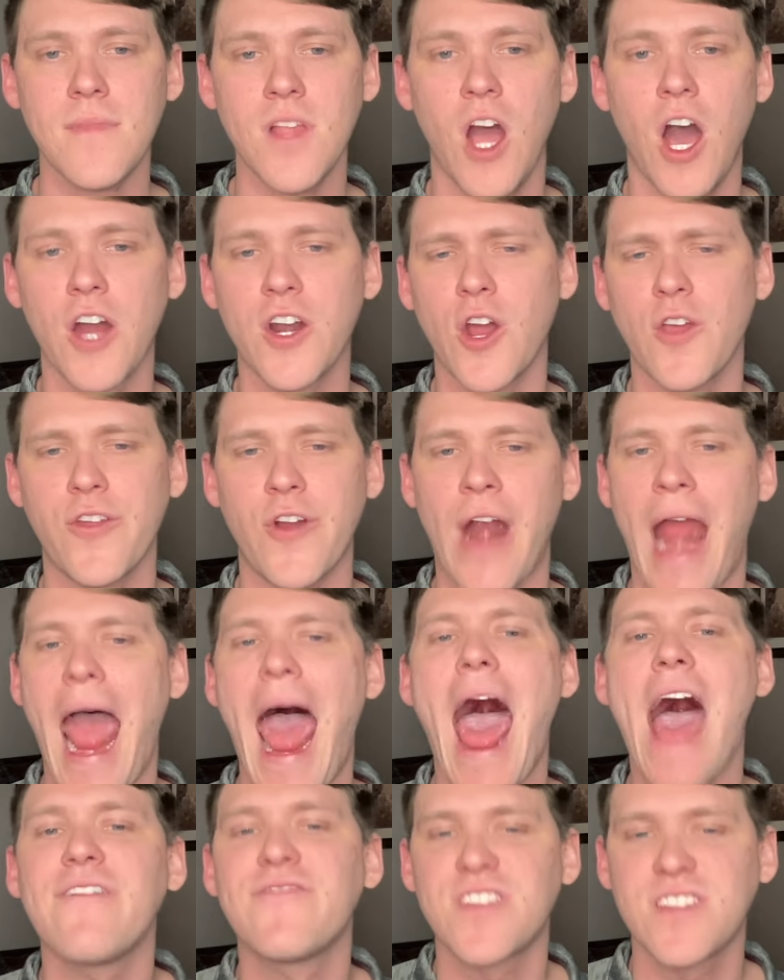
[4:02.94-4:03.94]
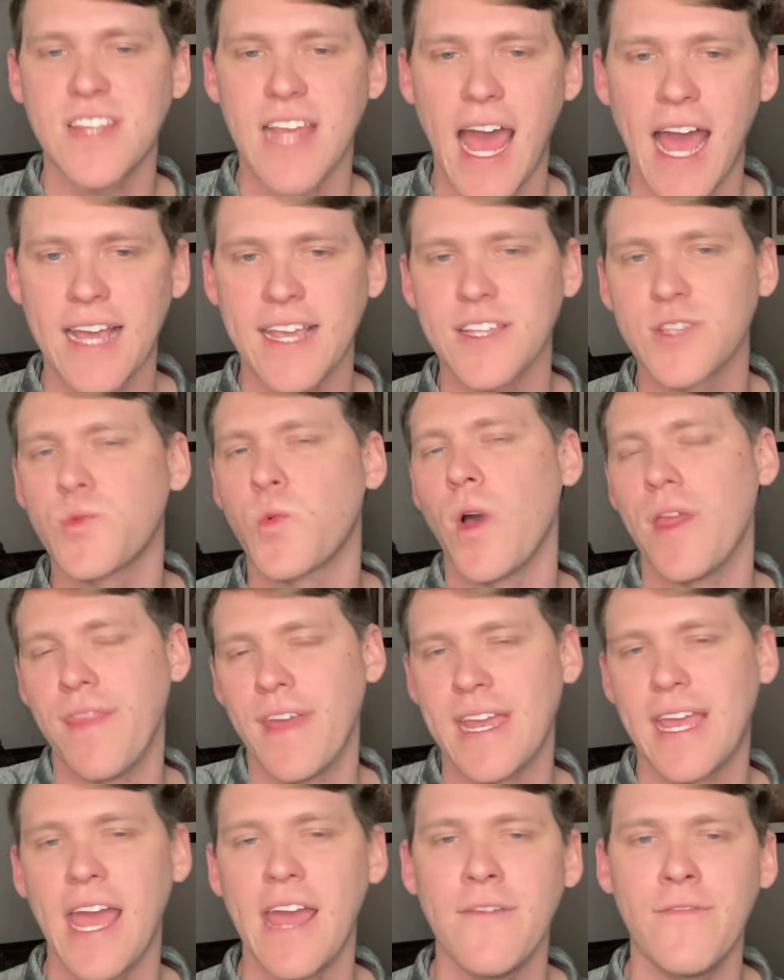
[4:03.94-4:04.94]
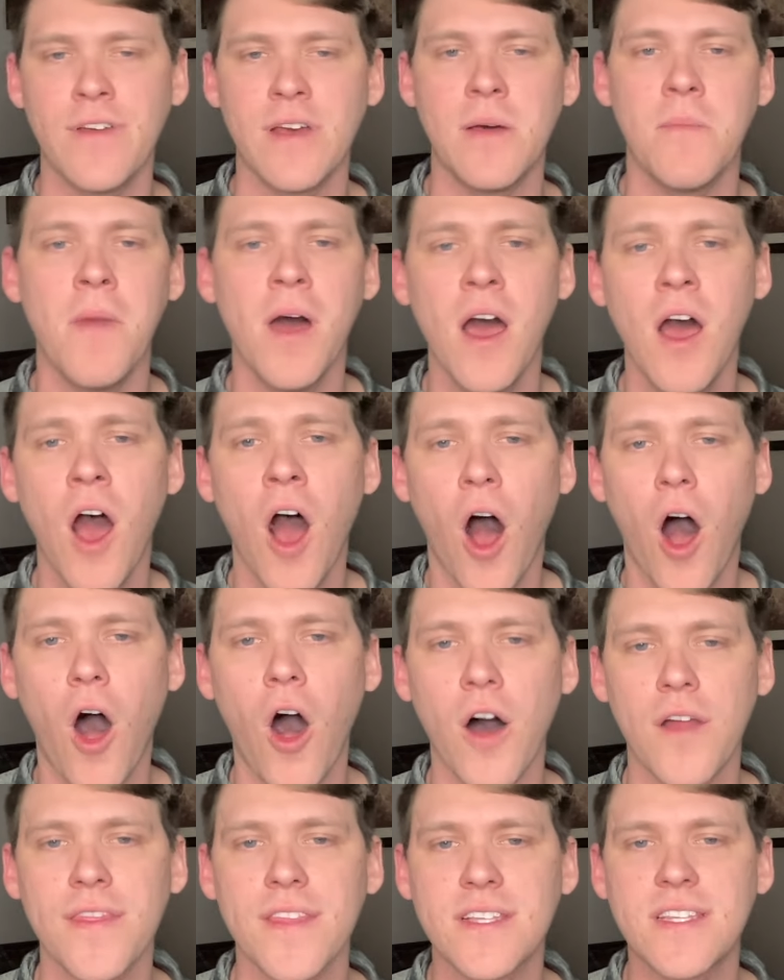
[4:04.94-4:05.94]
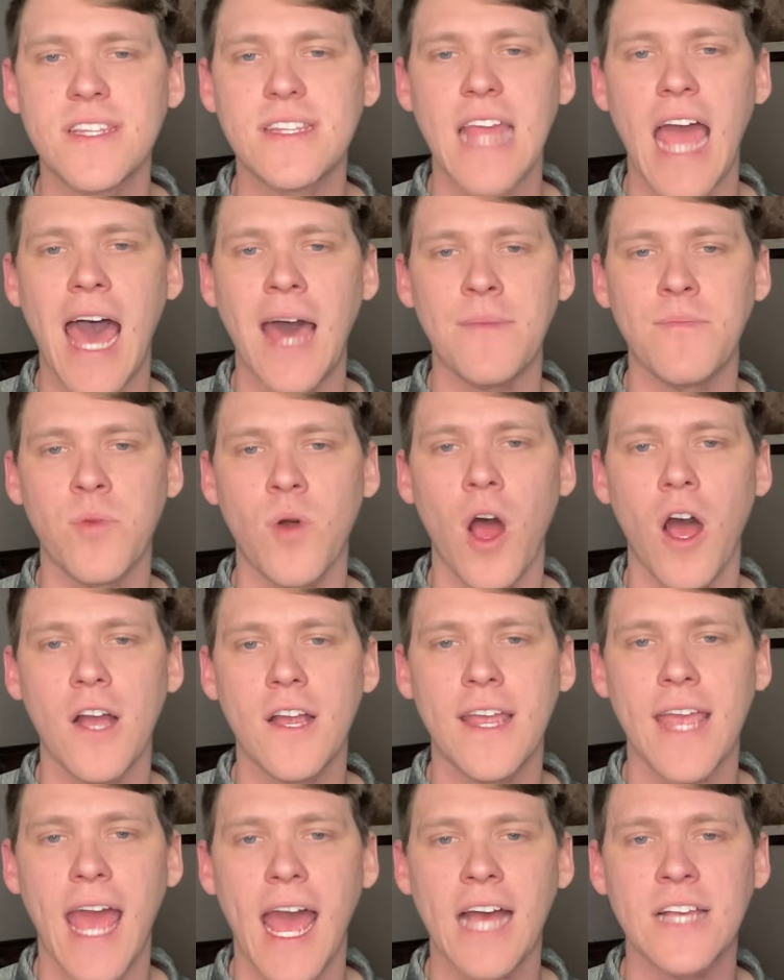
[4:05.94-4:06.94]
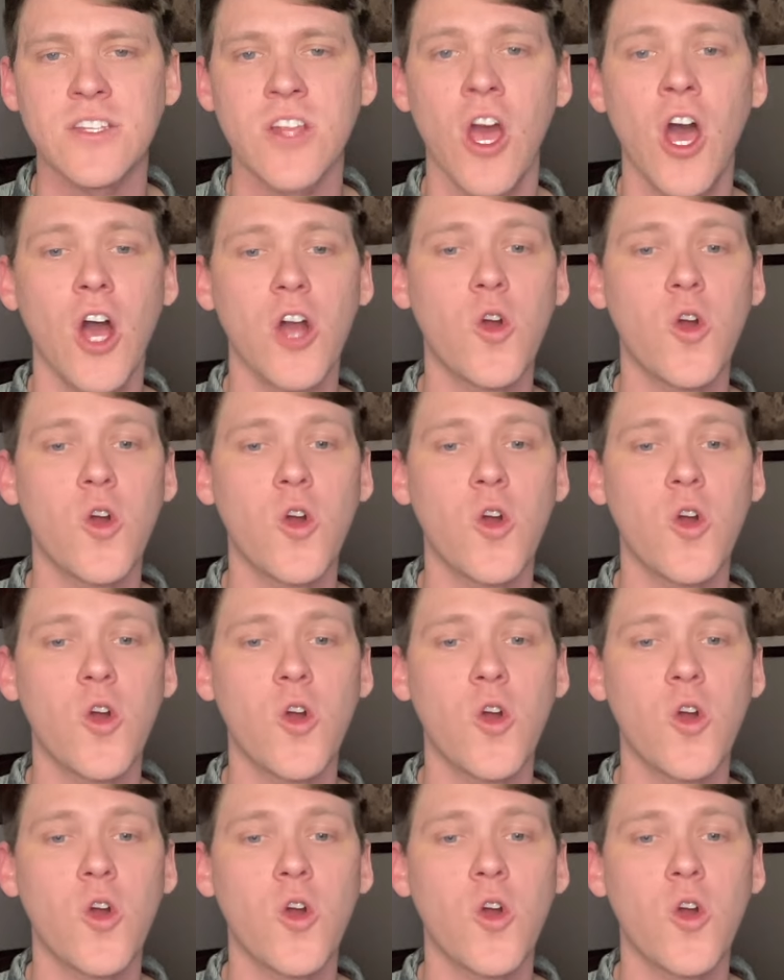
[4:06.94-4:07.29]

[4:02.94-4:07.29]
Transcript: another half sack is what they gave him on the stat broadcast.